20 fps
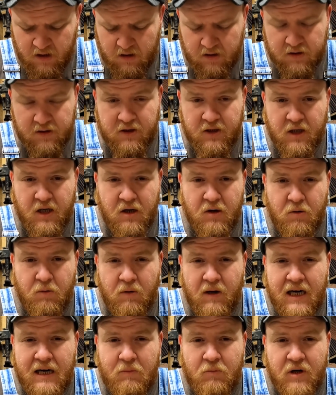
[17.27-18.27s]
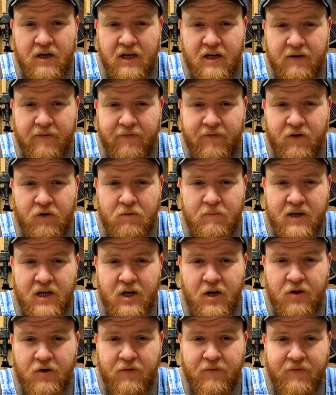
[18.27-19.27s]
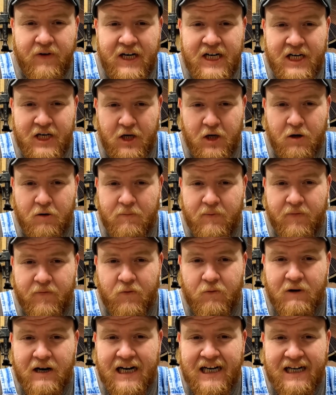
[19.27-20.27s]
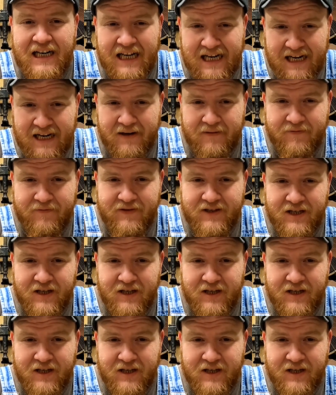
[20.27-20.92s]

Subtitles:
So I wanted to film another video before I left.